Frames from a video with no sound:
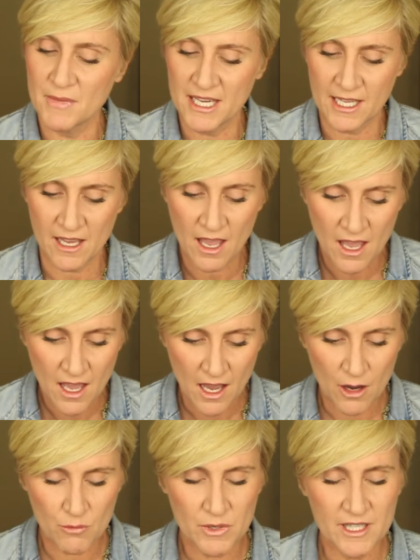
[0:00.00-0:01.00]
meaning
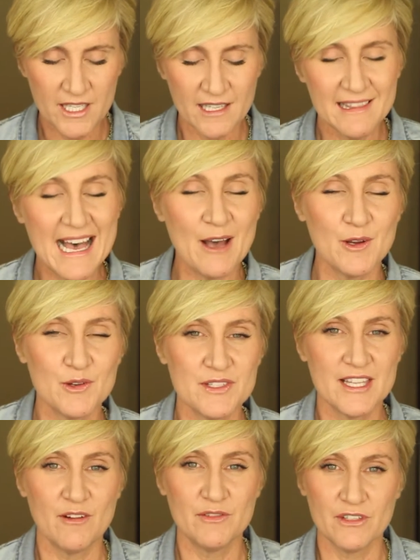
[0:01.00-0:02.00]
really allow
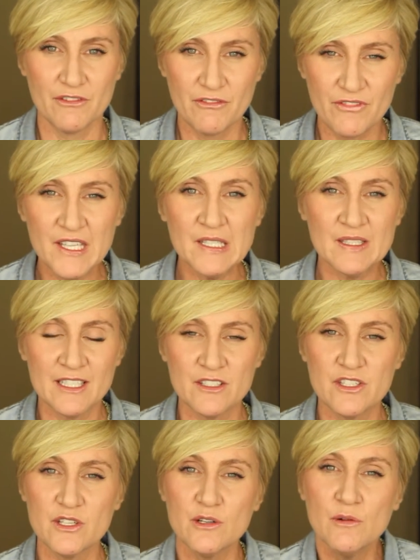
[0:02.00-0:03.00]
yourself to feel
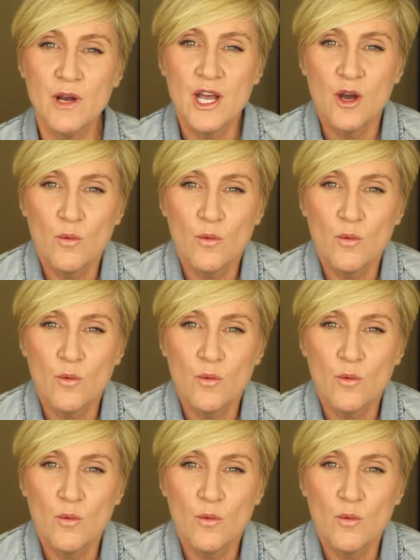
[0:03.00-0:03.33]
into